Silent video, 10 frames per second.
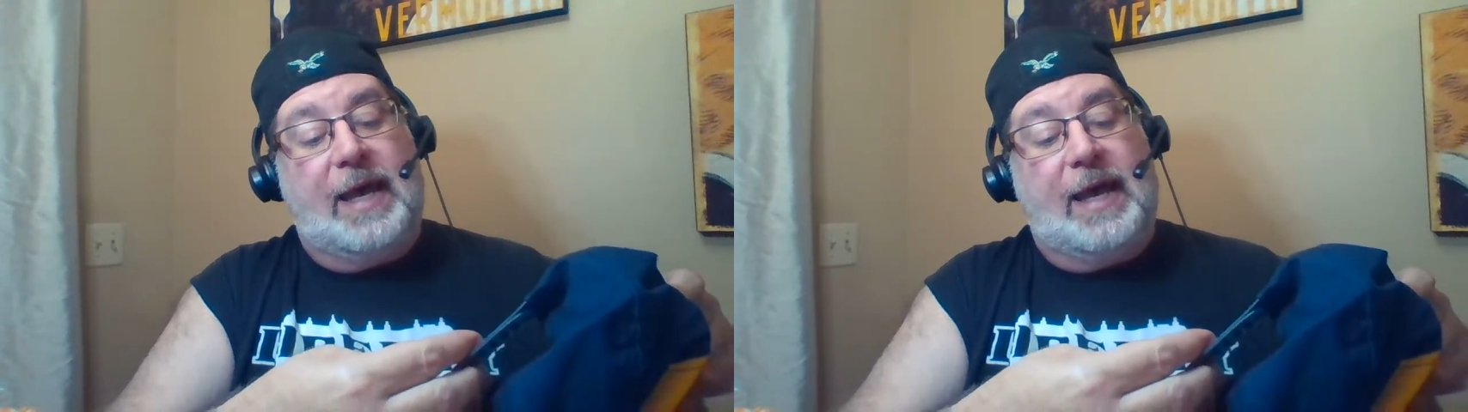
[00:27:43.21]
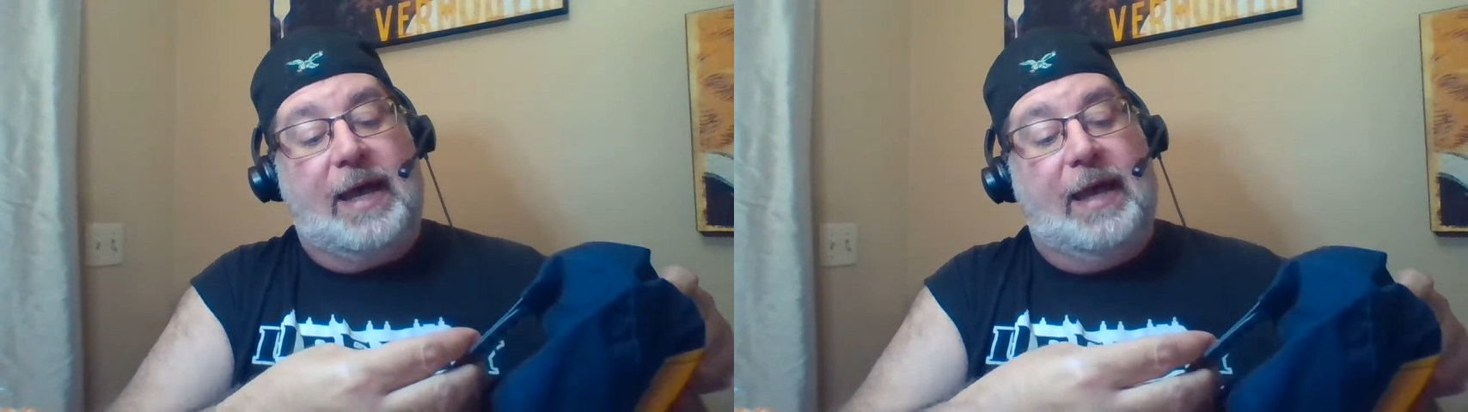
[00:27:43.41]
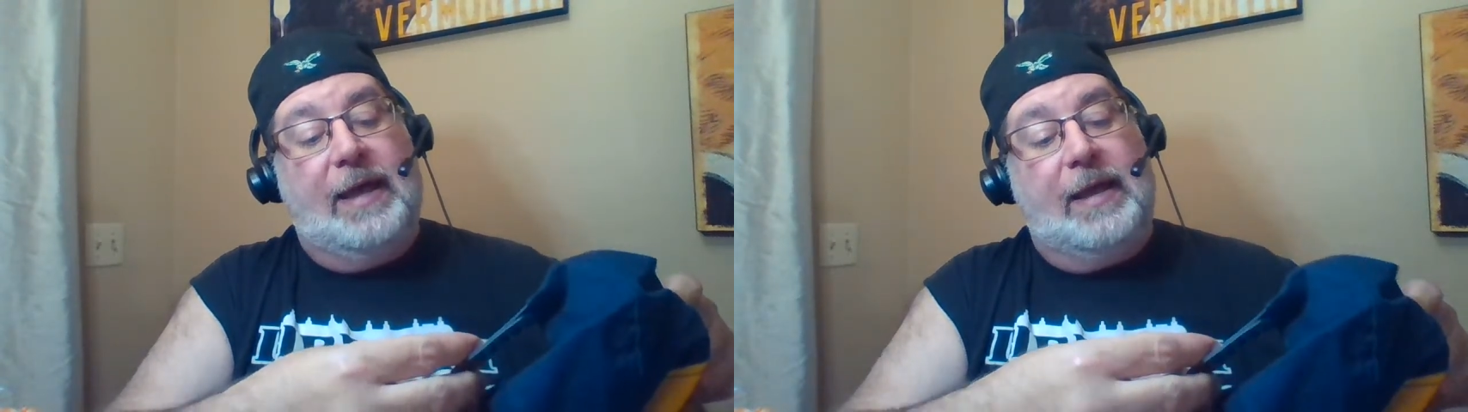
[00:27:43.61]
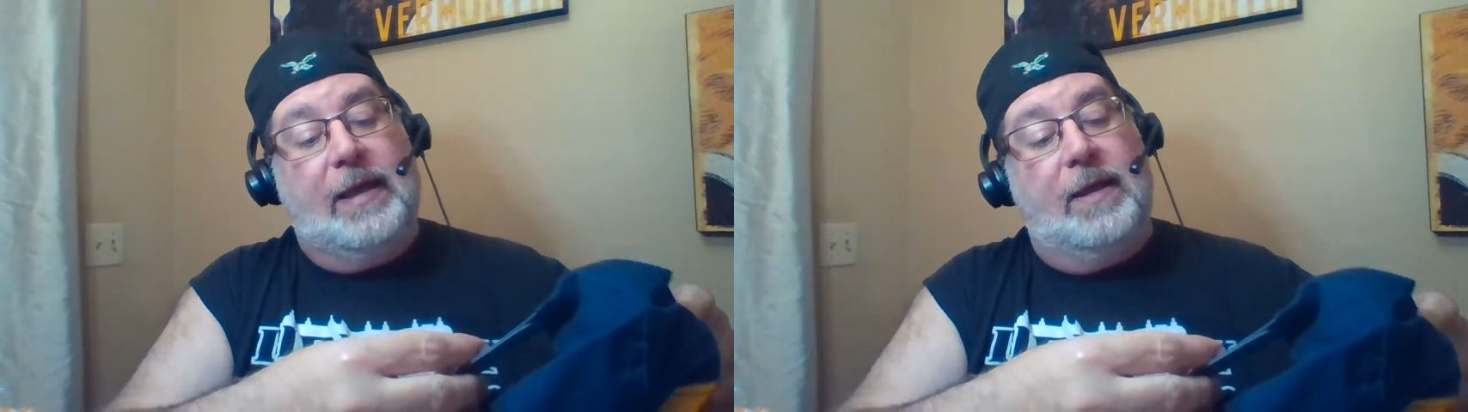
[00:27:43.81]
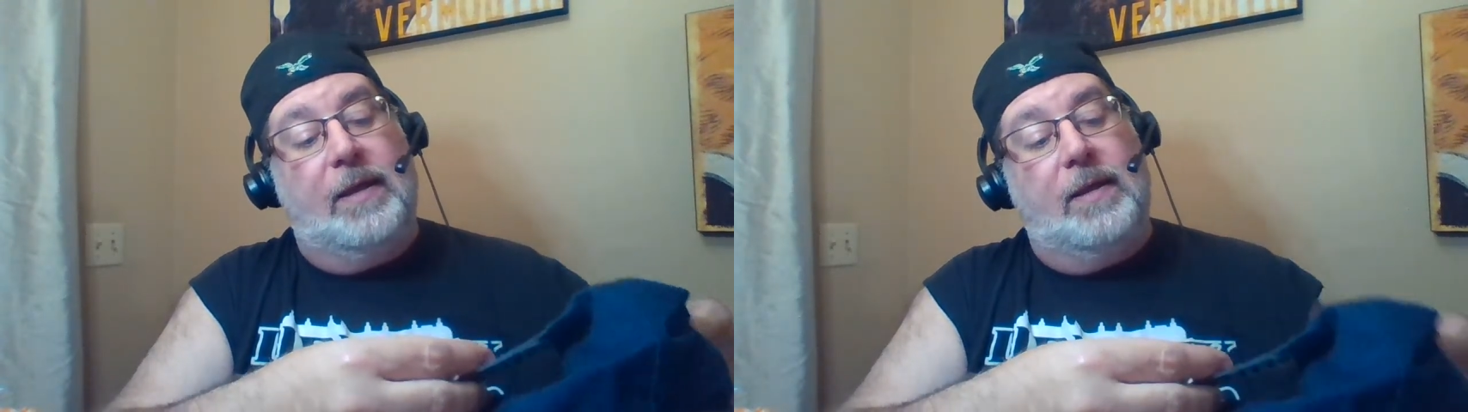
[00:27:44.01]

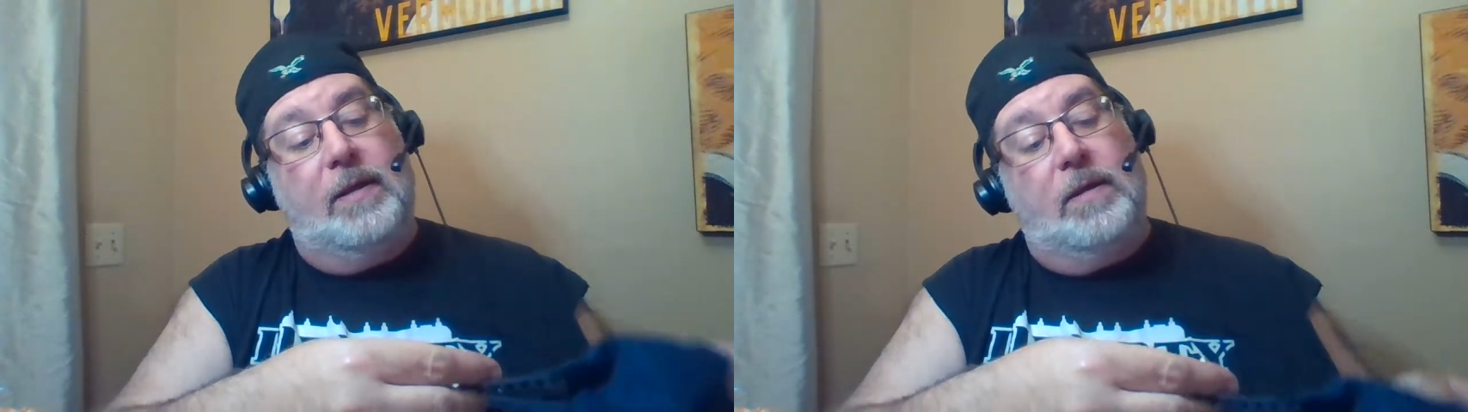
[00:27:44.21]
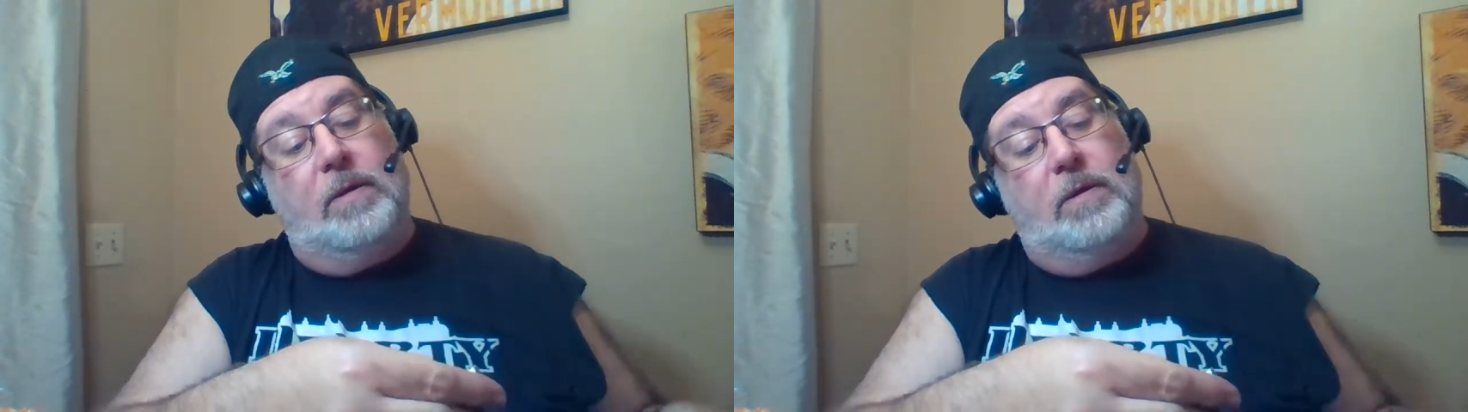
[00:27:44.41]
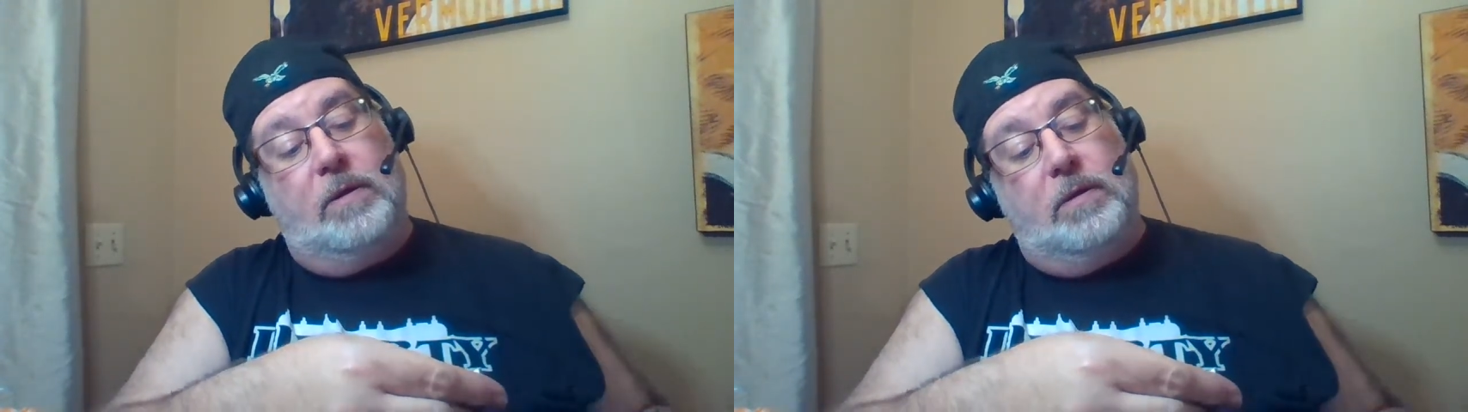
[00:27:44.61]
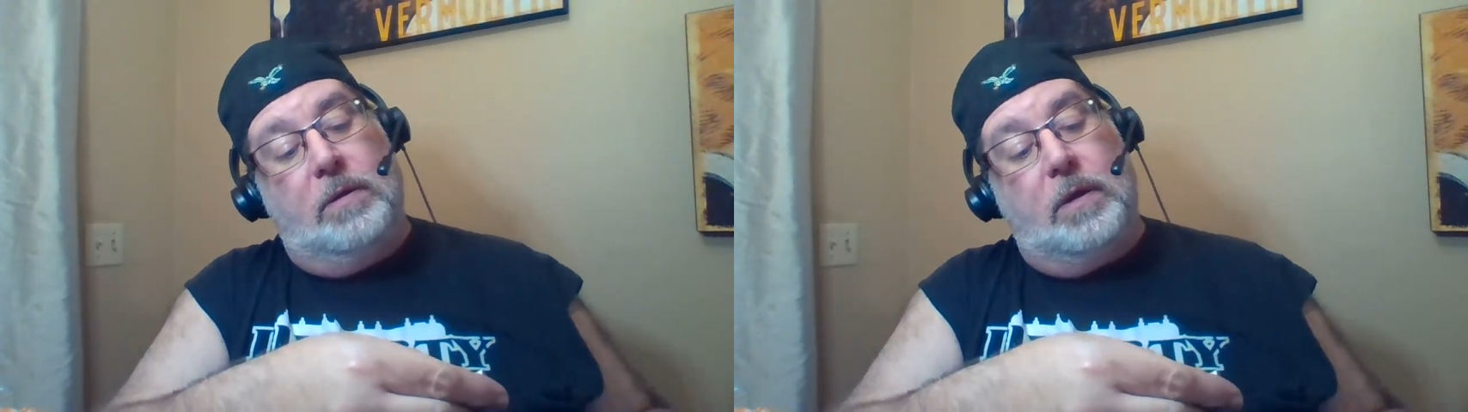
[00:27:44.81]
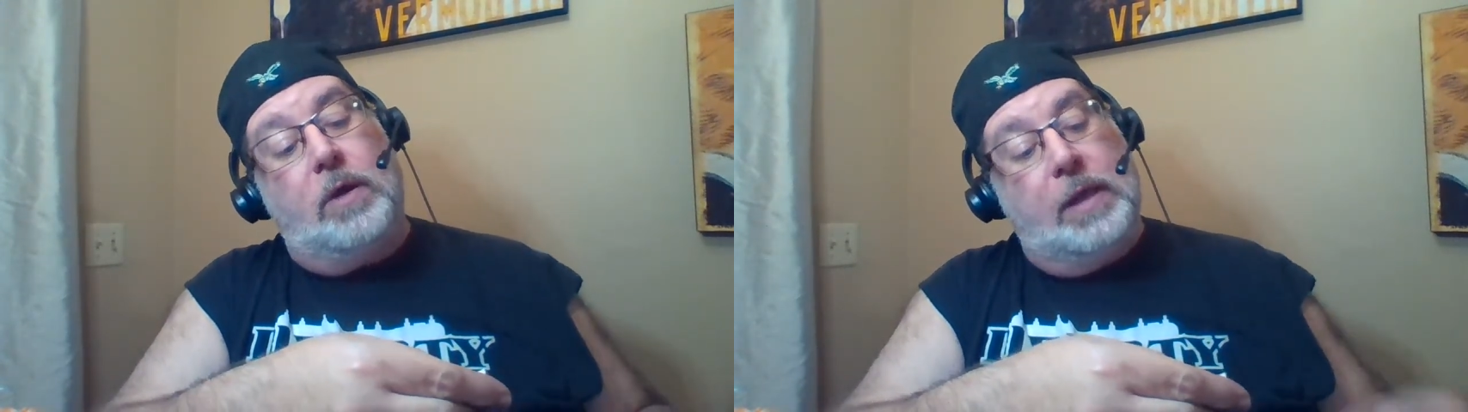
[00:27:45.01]
tag.
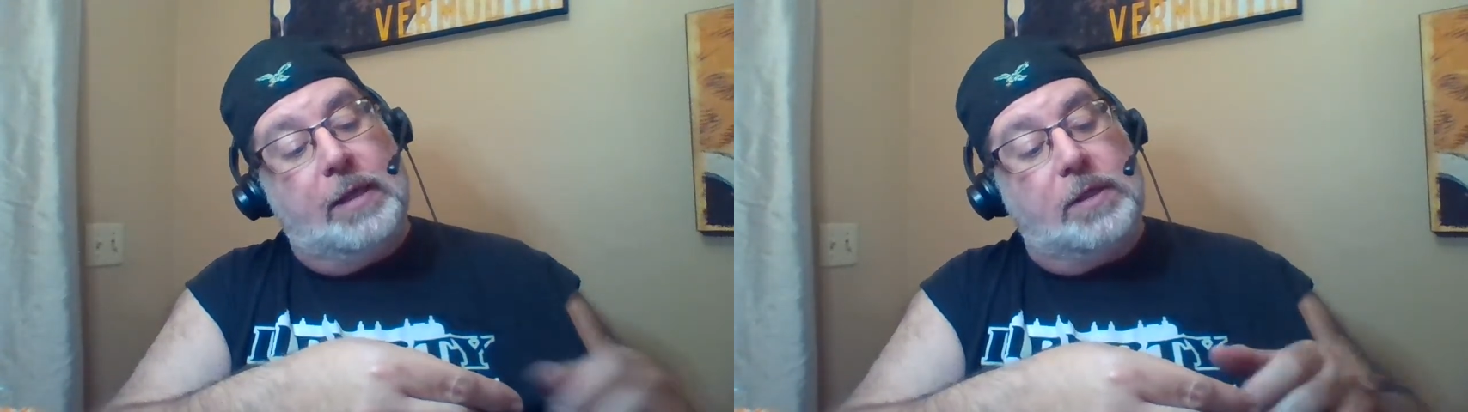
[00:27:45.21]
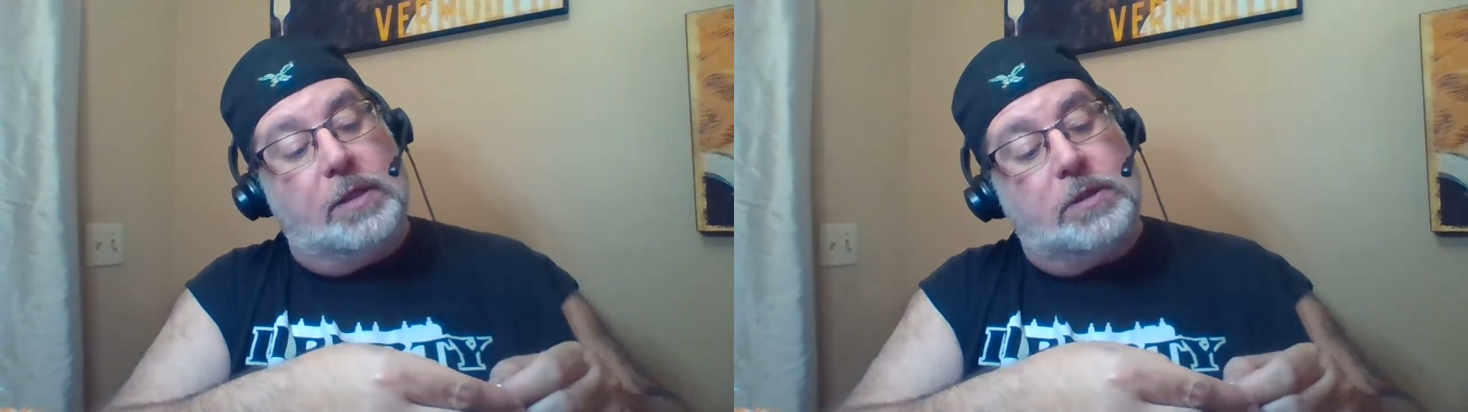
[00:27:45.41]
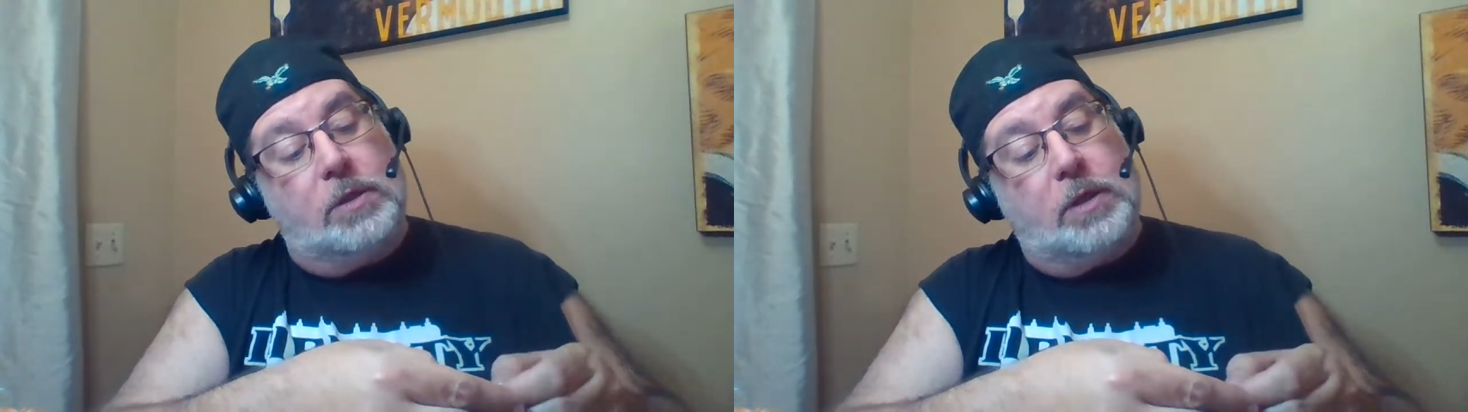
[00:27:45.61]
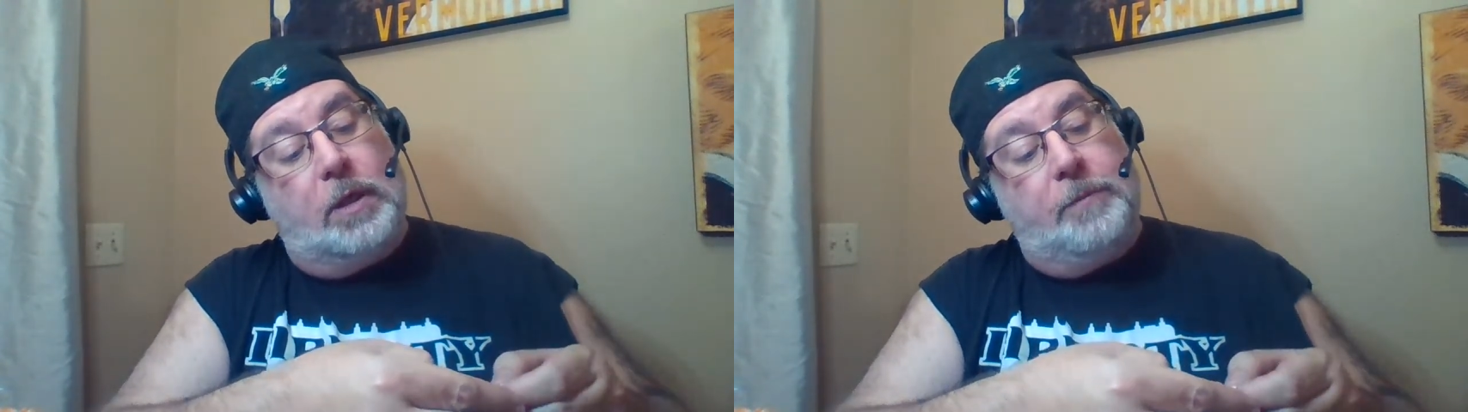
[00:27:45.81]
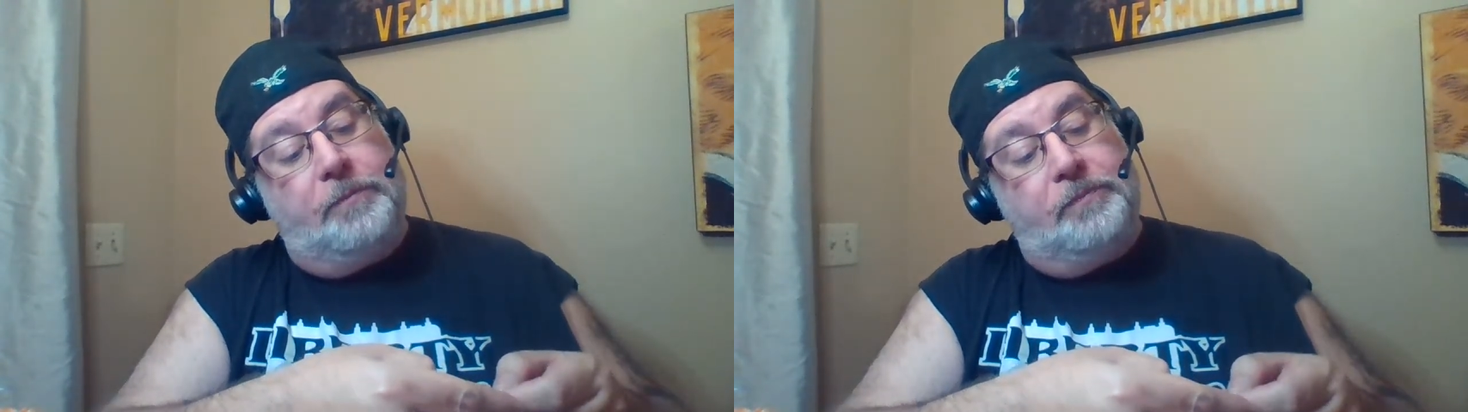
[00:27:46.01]
Oh yeah, it does.
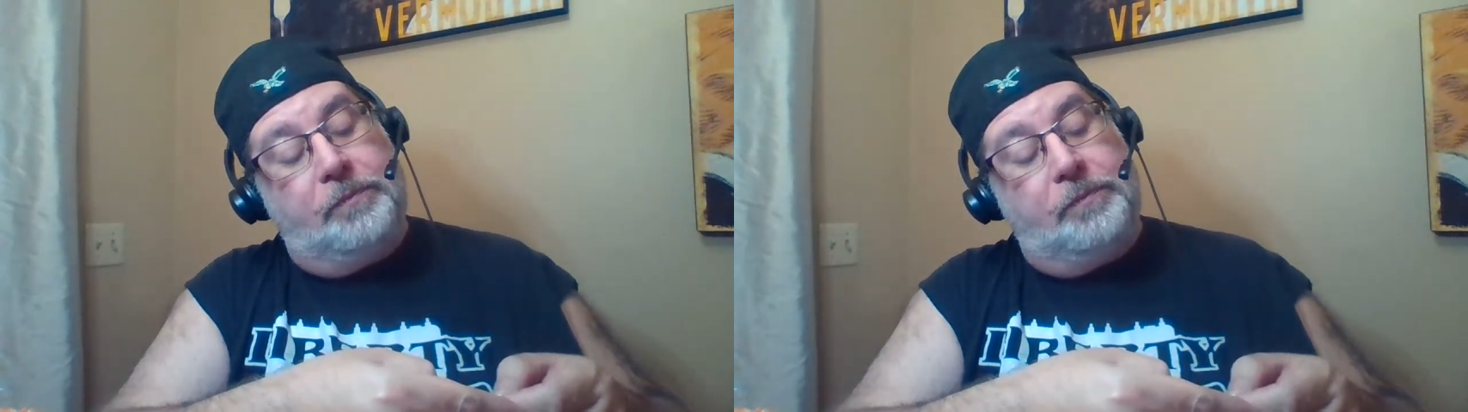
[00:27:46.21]
Okay,